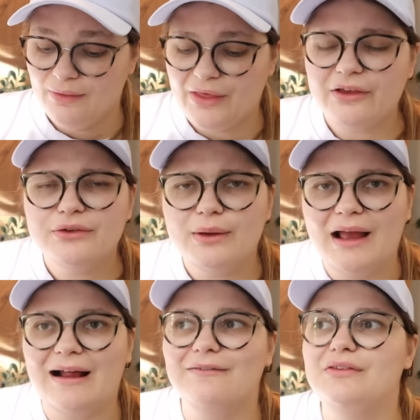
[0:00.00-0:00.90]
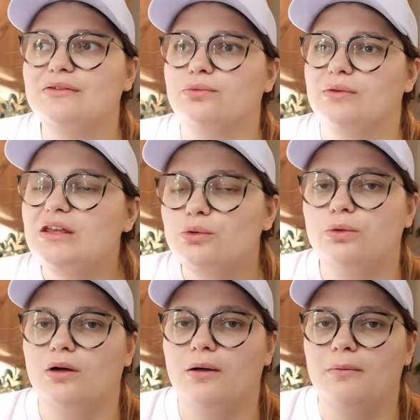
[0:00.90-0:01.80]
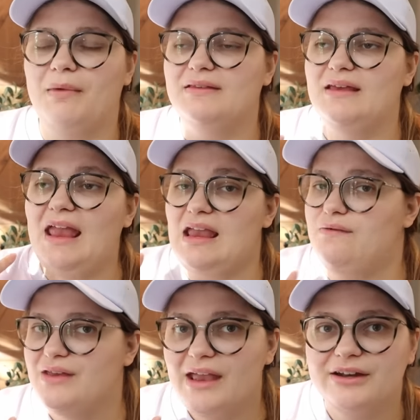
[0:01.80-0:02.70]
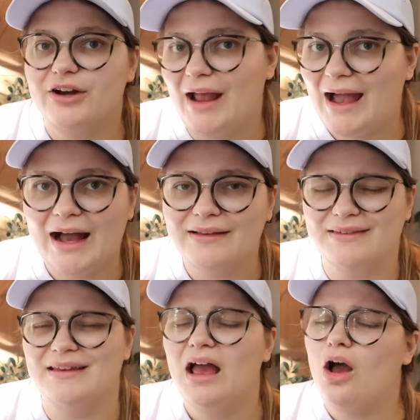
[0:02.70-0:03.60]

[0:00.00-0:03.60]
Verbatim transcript: They also have these really cool men's aviator hats